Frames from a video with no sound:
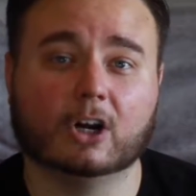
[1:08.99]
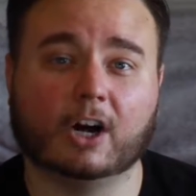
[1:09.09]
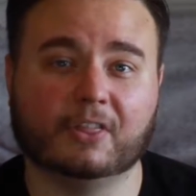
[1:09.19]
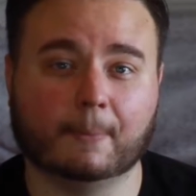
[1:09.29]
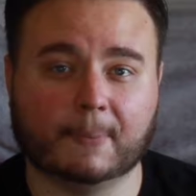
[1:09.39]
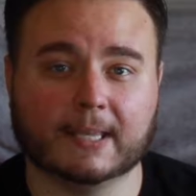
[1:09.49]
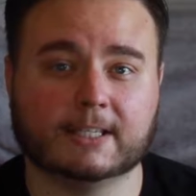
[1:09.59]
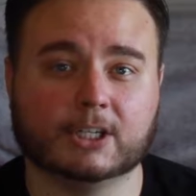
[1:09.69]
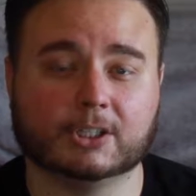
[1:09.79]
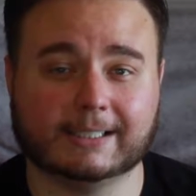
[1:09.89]
On the
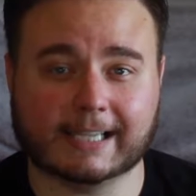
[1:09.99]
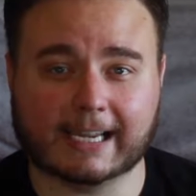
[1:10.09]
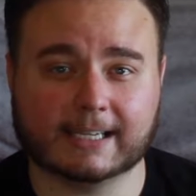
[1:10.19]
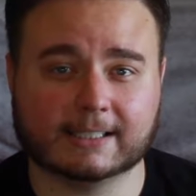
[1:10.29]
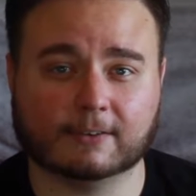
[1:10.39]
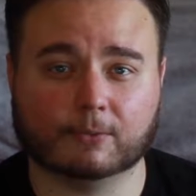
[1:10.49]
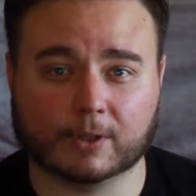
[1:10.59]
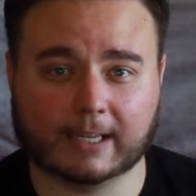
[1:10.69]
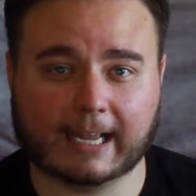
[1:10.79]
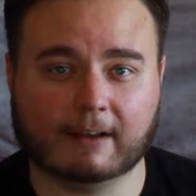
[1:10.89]
busier days
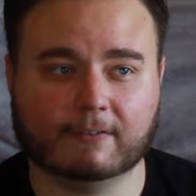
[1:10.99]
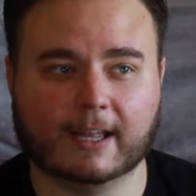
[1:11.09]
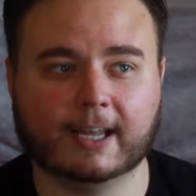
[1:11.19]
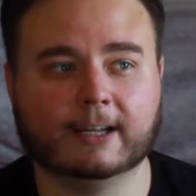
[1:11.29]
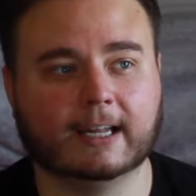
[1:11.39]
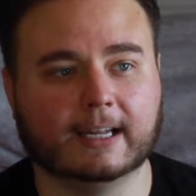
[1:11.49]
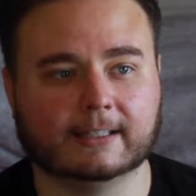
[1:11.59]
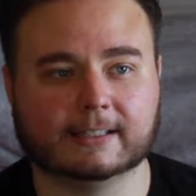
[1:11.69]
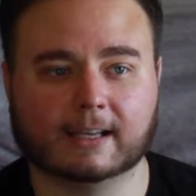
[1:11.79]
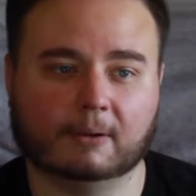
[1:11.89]
for the cafe,
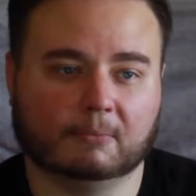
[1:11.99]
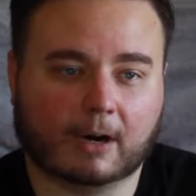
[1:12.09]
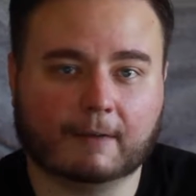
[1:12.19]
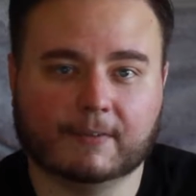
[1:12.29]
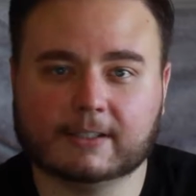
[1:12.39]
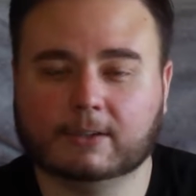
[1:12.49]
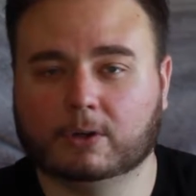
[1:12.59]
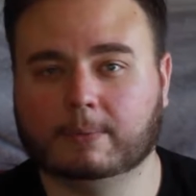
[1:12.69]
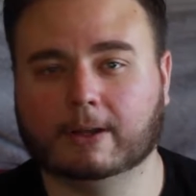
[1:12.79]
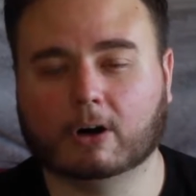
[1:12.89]
it's obviously
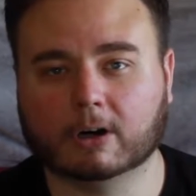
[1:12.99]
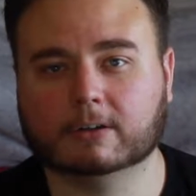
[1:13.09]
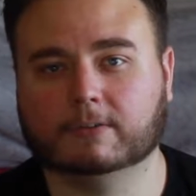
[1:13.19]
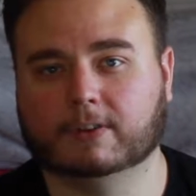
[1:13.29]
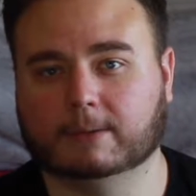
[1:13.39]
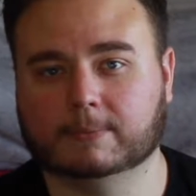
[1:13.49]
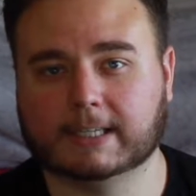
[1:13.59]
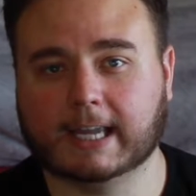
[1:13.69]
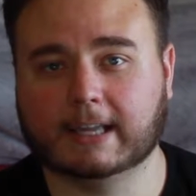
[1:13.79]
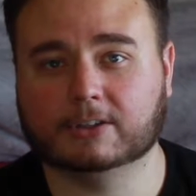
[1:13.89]
going to be harder for them to
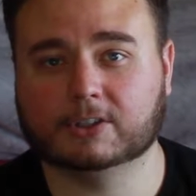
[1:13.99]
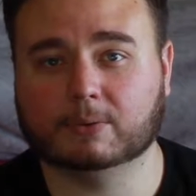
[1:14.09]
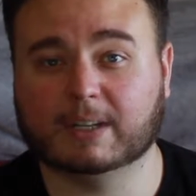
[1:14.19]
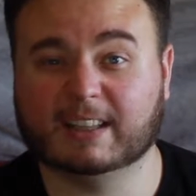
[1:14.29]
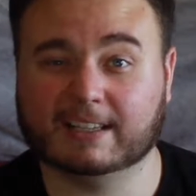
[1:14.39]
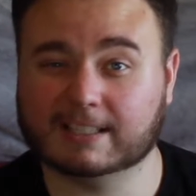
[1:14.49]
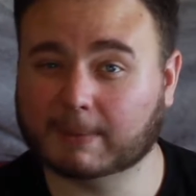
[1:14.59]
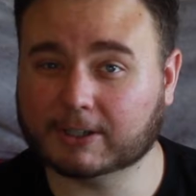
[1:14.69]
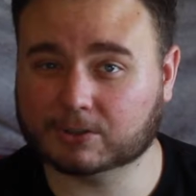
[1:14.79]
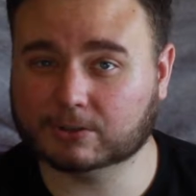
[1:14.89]
cater to anything
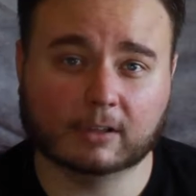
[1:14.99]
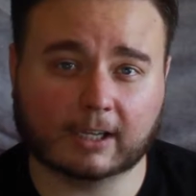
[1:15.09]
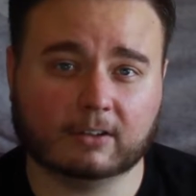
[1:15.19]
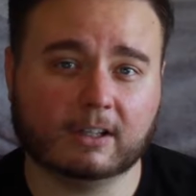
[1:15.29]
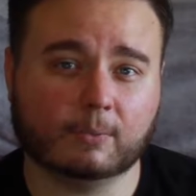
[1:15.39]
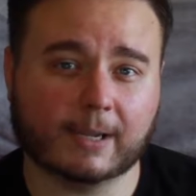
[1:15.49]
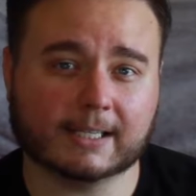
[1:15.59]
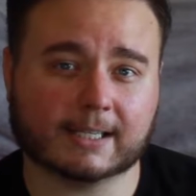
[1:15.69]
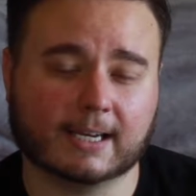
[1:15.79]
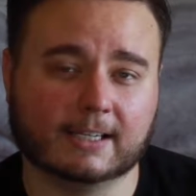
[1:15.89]
special. Luckily, we
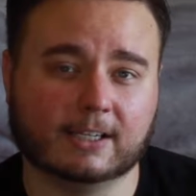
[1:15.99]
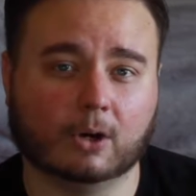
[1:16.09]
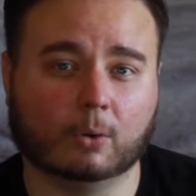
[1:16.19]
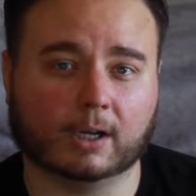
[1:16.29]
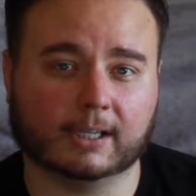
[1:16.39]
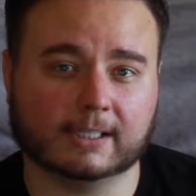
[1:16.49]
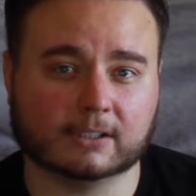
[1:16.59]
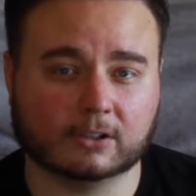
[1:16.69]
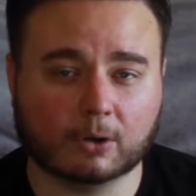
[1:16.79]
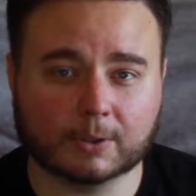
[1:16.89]
decided to go on a
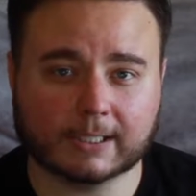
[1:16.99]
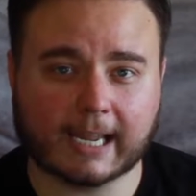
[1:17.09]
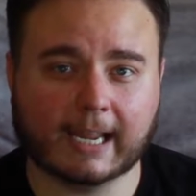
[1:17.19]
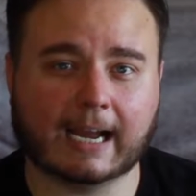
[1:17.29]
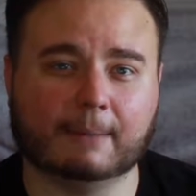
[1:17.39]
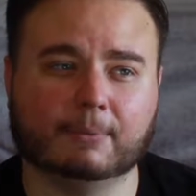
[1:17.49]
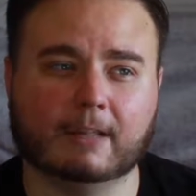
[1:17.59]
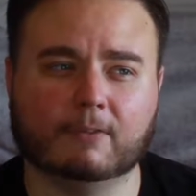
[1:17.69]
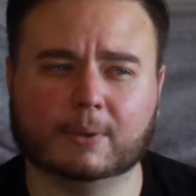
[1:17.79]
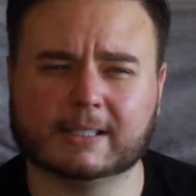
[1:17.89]
slower day. I
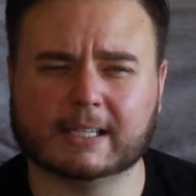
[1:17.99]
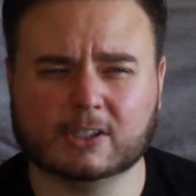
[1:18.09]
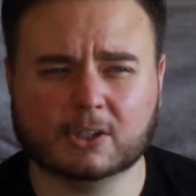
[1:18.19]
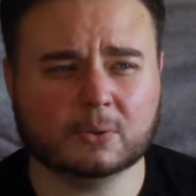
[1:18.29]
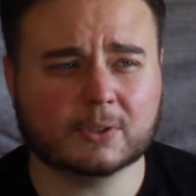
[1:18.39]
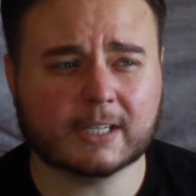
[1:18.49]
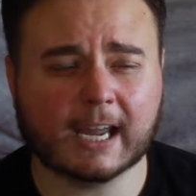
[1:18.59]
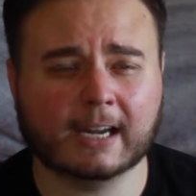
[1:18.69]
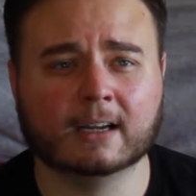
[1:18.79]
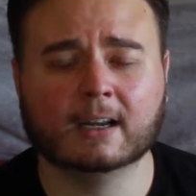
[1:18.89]
believe it was a
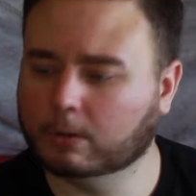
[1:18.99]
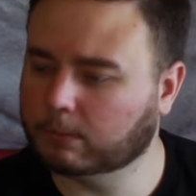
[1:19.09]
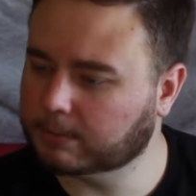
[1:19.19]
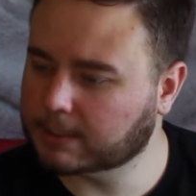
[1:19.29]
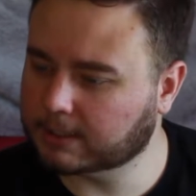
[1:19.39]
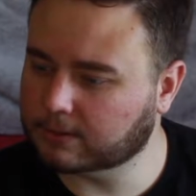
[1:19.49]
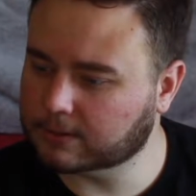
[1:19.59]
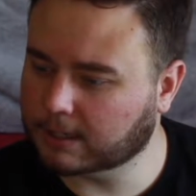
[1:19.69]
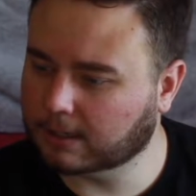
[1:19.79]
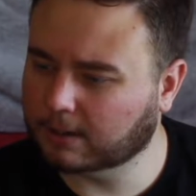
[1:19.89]
Tuesday. No, it was not
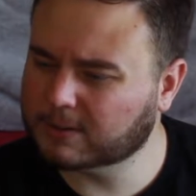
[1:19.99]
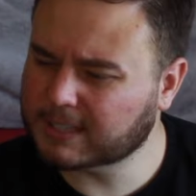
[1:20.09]
Tuesday. It was